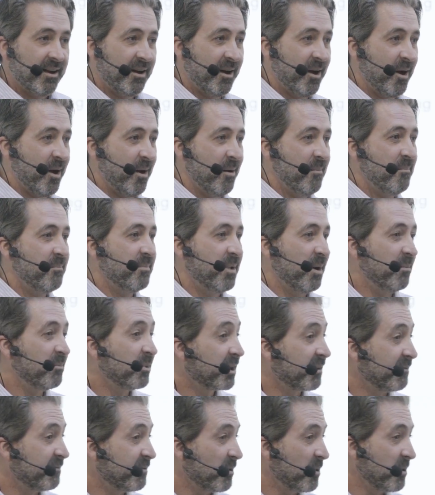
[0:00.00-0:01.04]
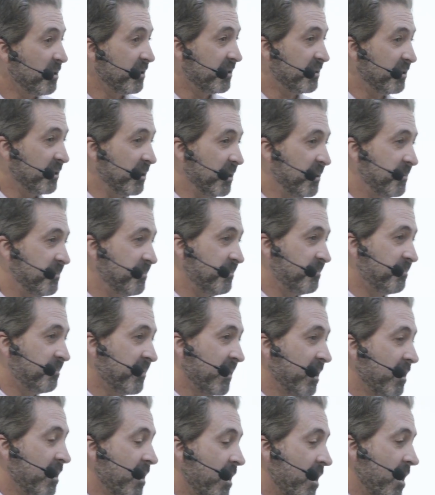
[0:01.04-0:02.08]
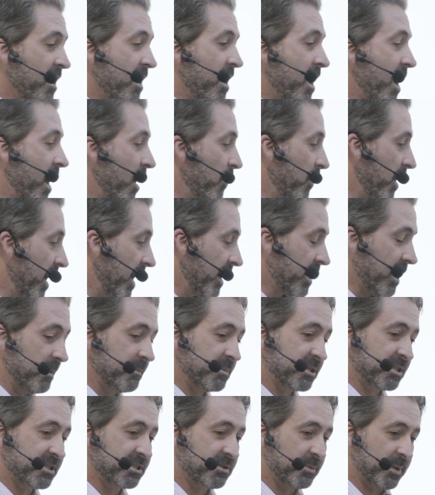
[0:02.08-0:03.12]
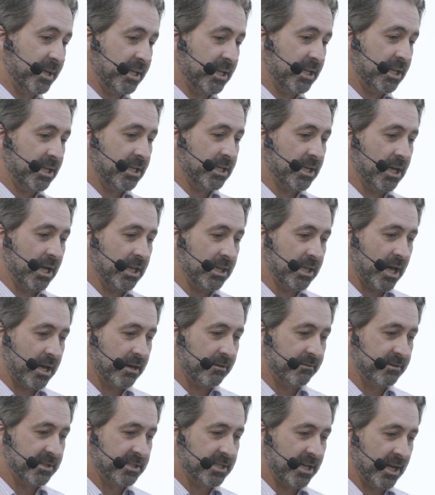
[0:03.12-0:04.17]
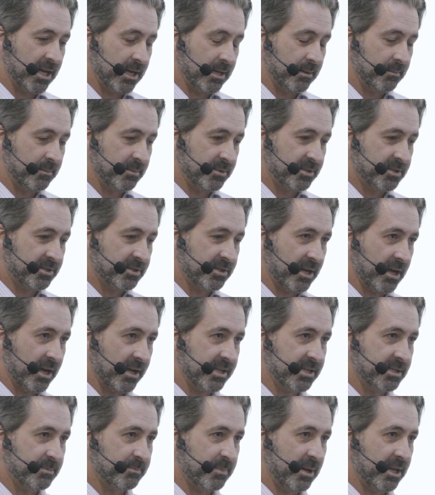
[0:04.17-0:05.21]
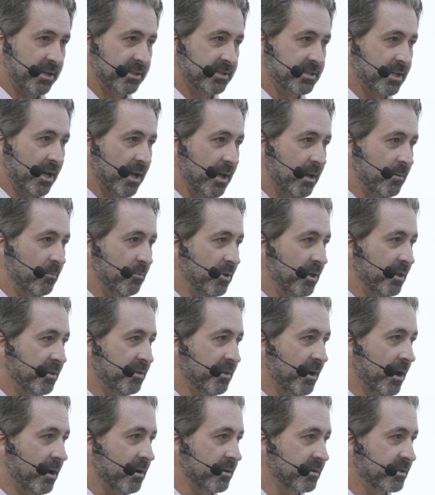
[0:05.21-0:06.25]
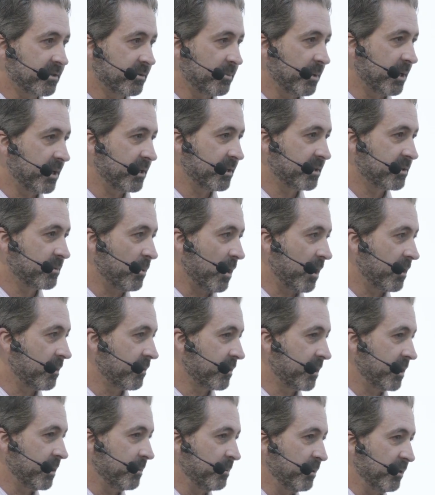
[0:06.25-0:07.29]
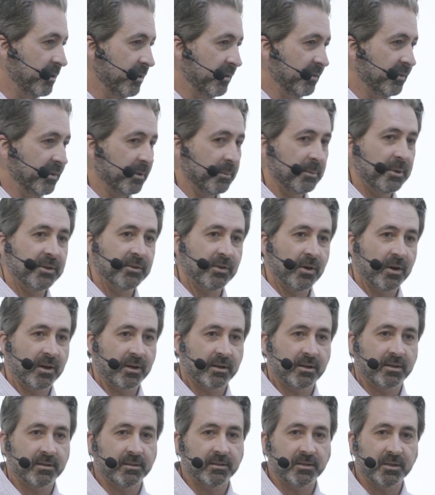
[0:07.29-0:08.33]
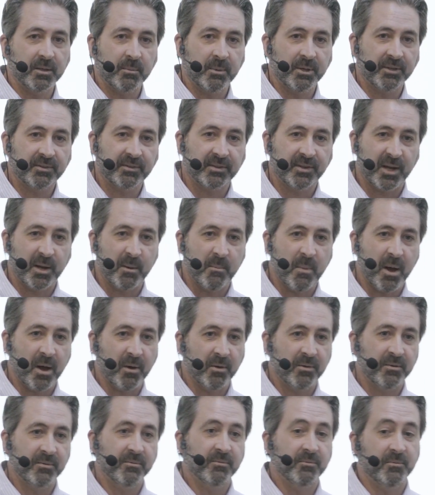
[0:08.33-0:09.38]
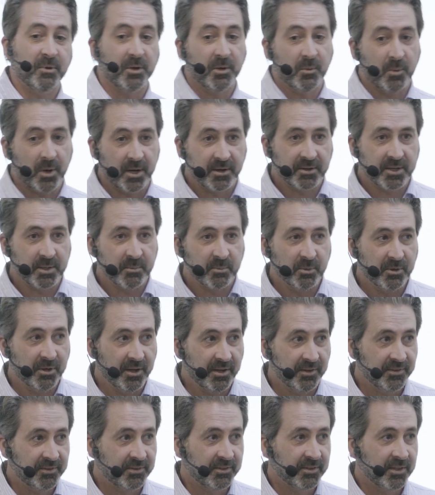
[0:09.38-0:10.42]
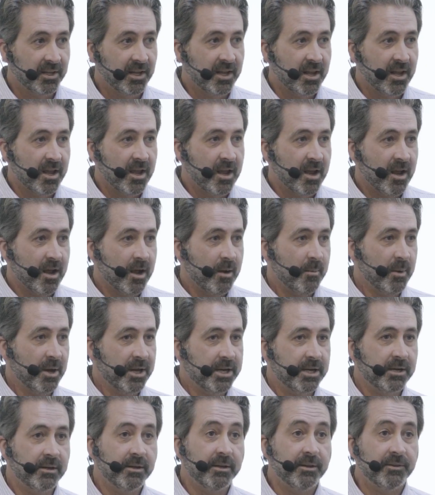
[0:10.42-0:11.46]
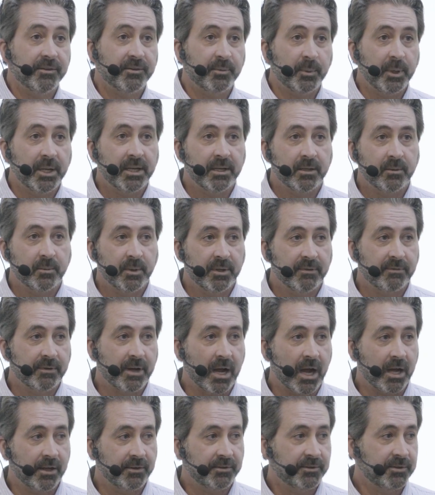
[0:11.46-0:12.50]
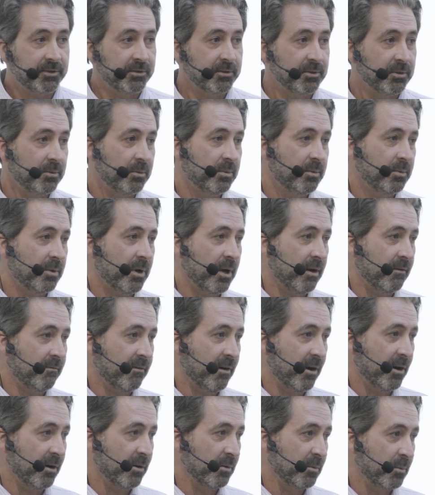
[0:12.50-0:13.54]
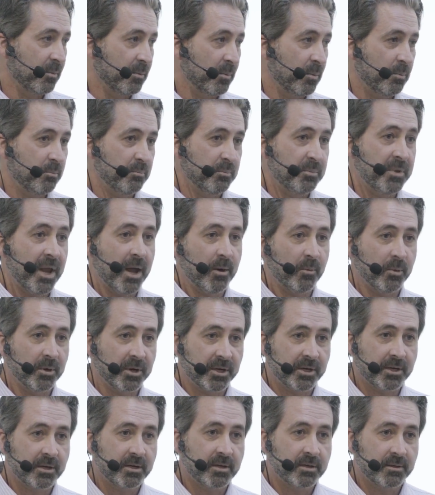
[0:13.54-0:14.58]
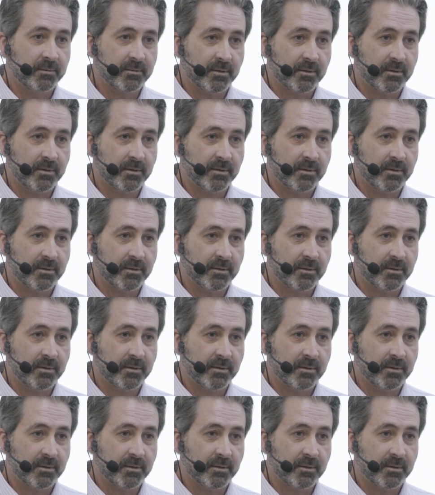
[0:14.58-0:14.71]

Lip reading: but I'm looking forward to it. And when I come to Sweden, a lot of the times I spend time with our Swedish waterkeepers, and I'm going to talk a little bit today about what a waterkeeper is. But here in Sweden, we've got two of our network